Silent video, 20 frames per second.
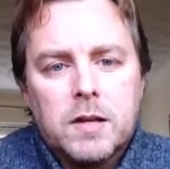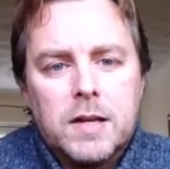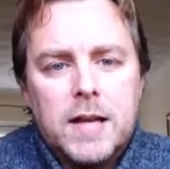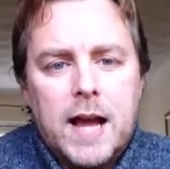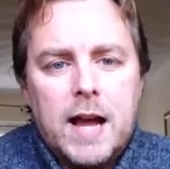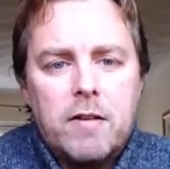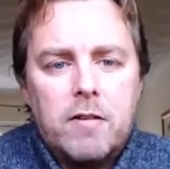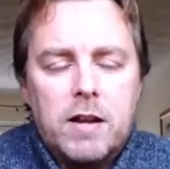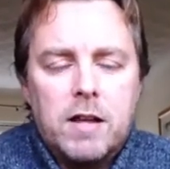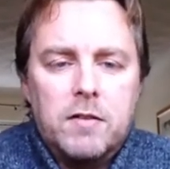
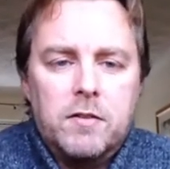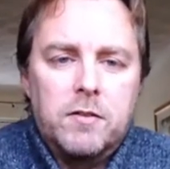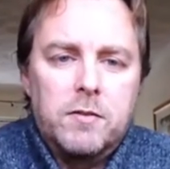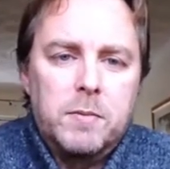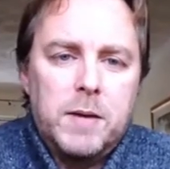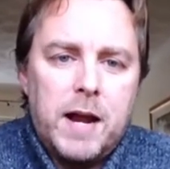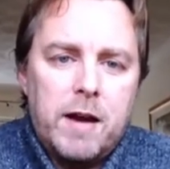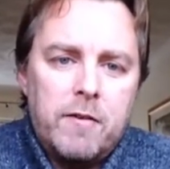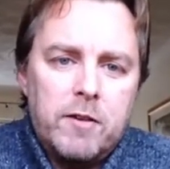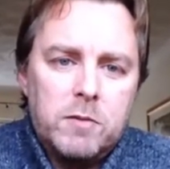
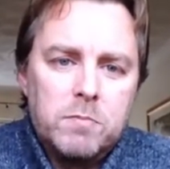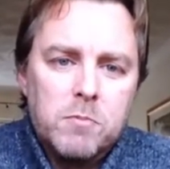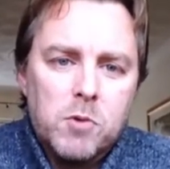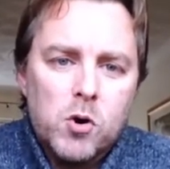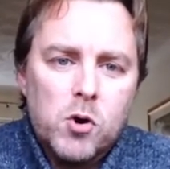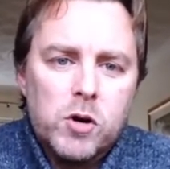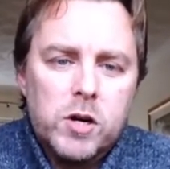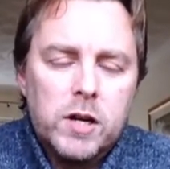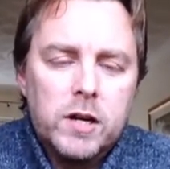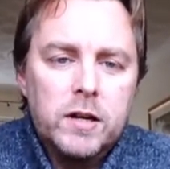Gareth
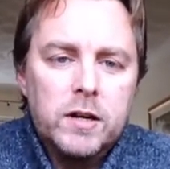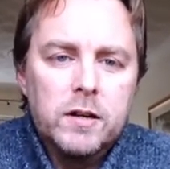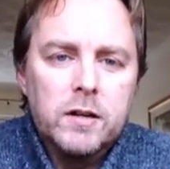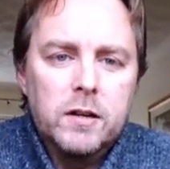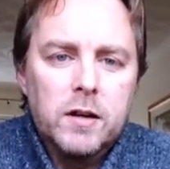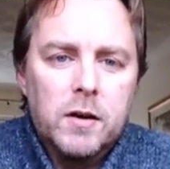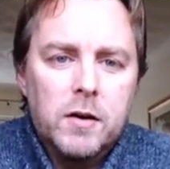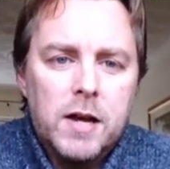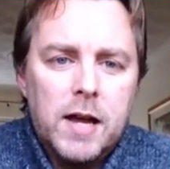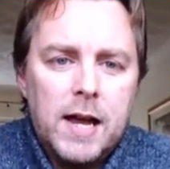Morgan.
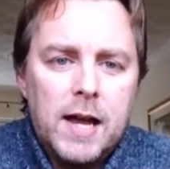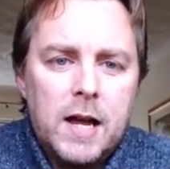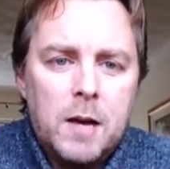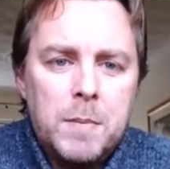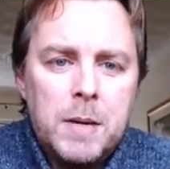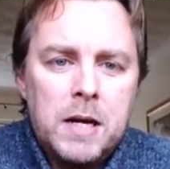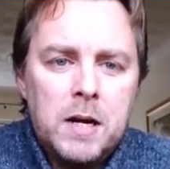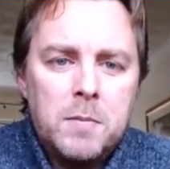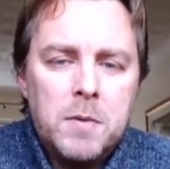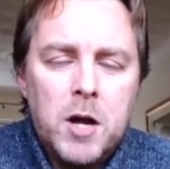Okay, I
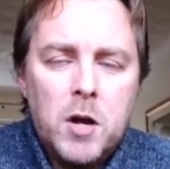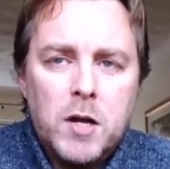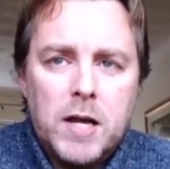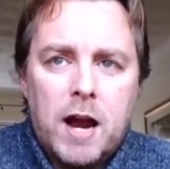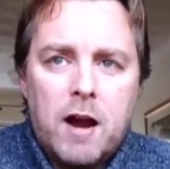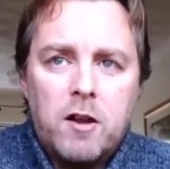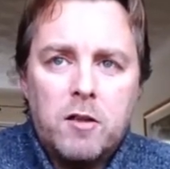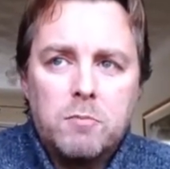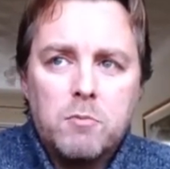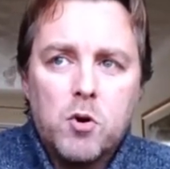know
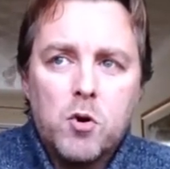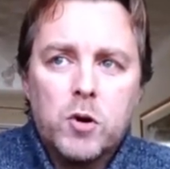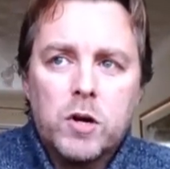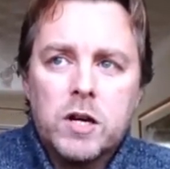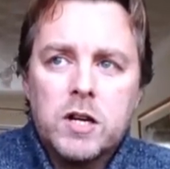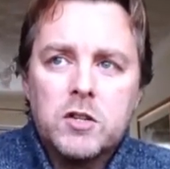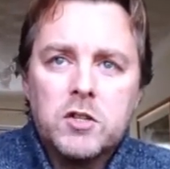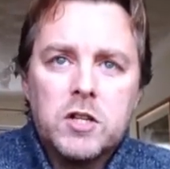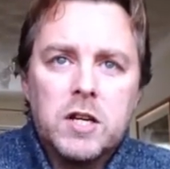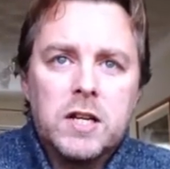Gareth
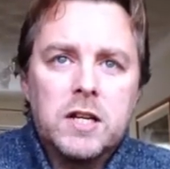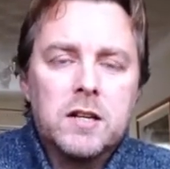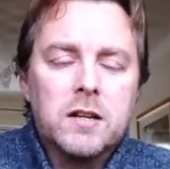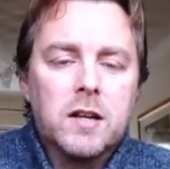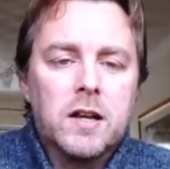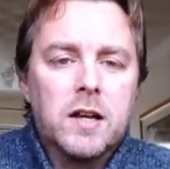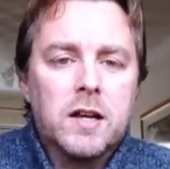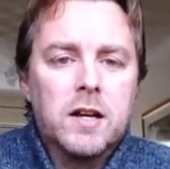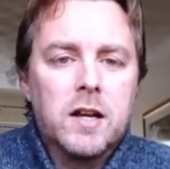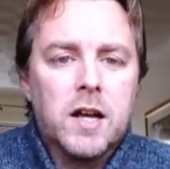Morgan is in
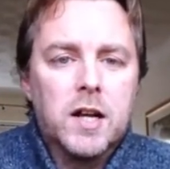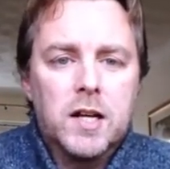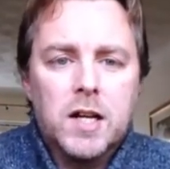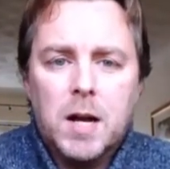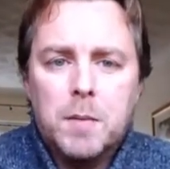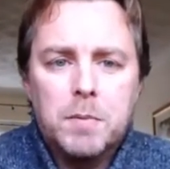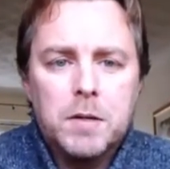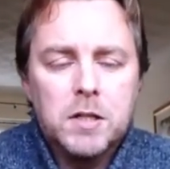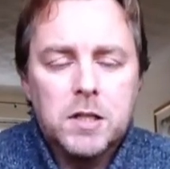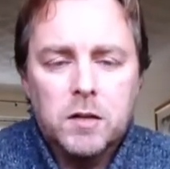a
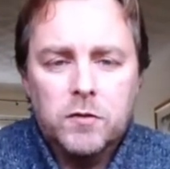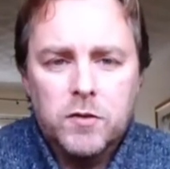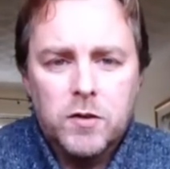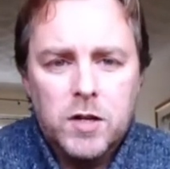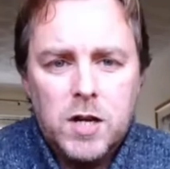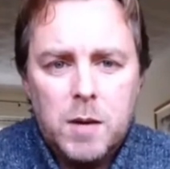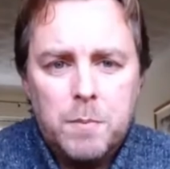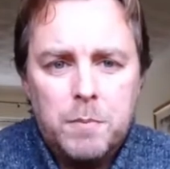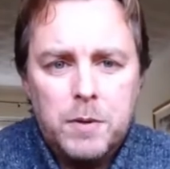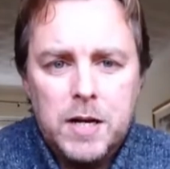couple of different
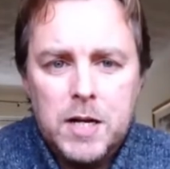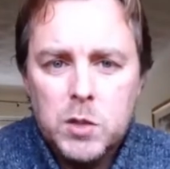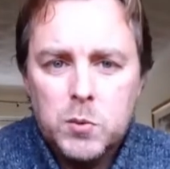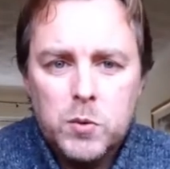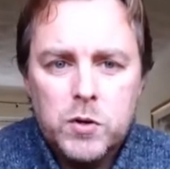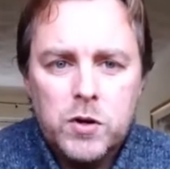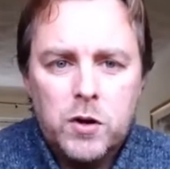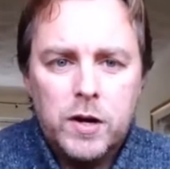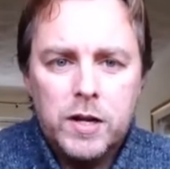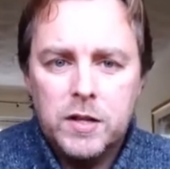companies.
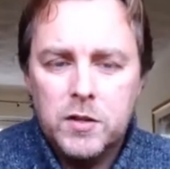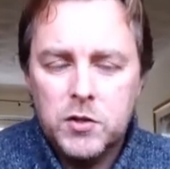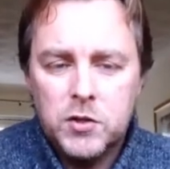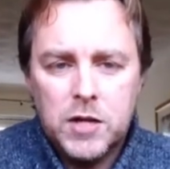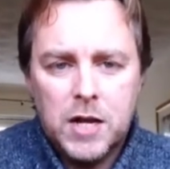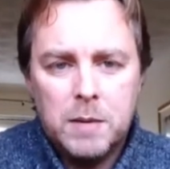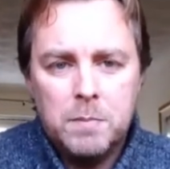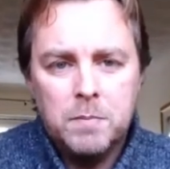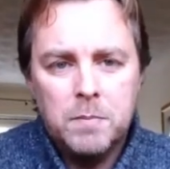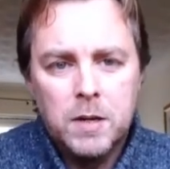We're not in
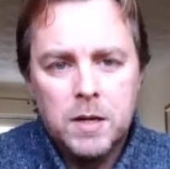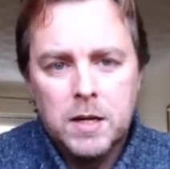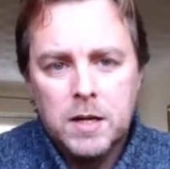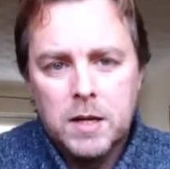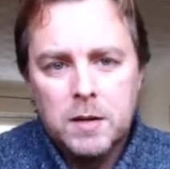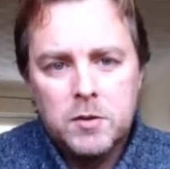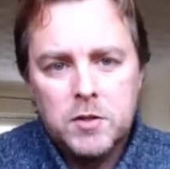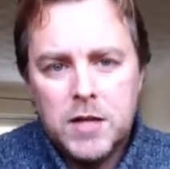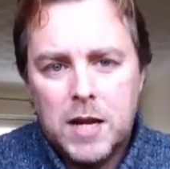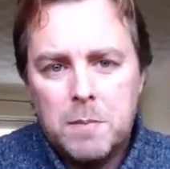the
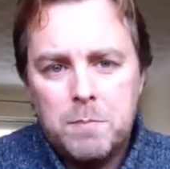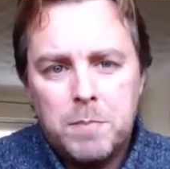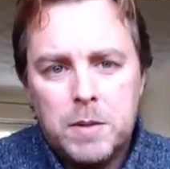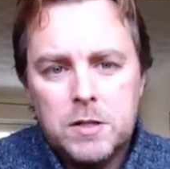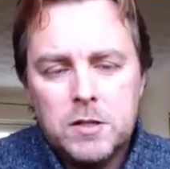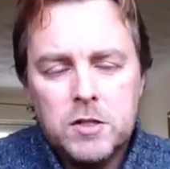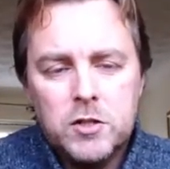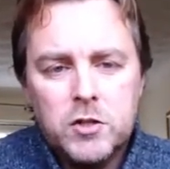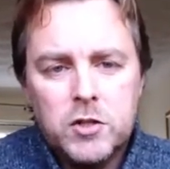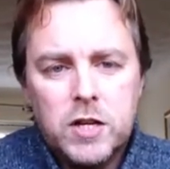same
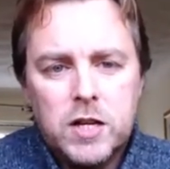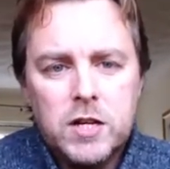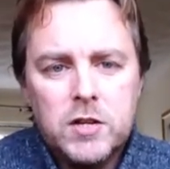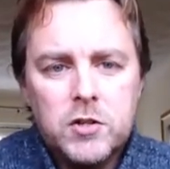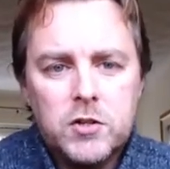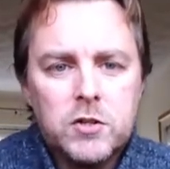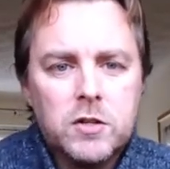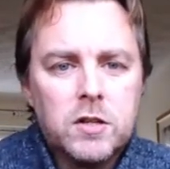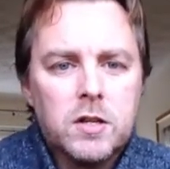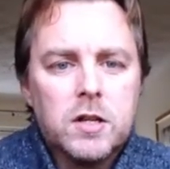
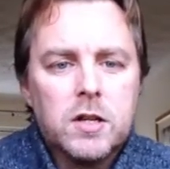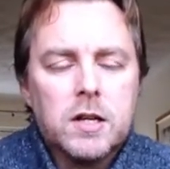businesses.